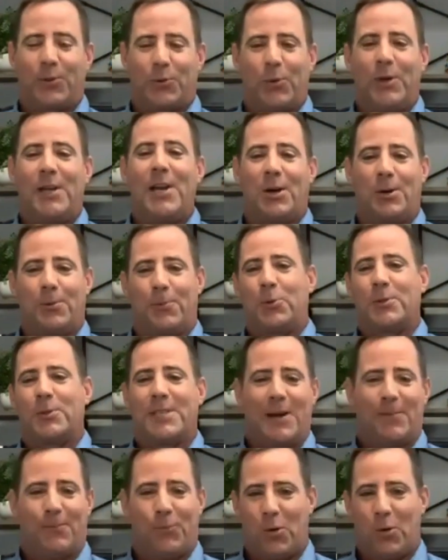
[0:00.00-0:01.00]

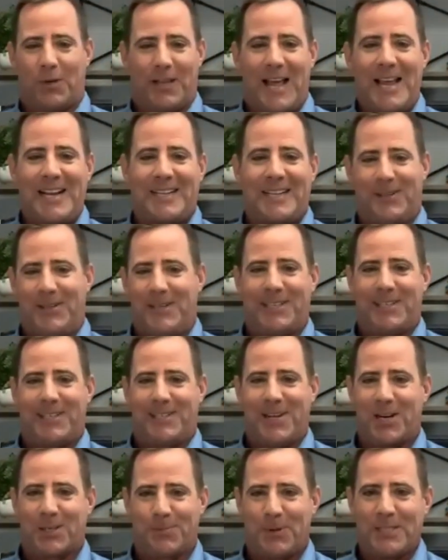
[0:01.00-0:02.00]
300% more likely to
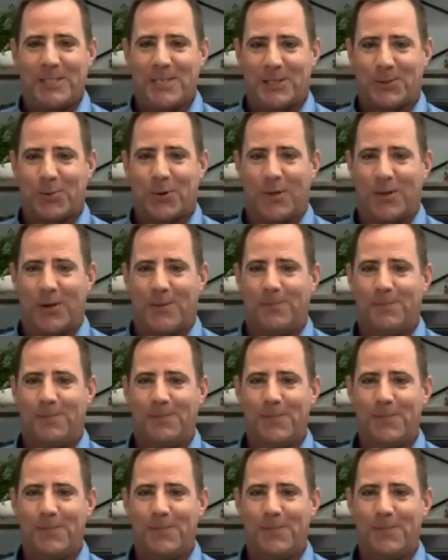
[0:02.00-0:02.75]
conduct business with them.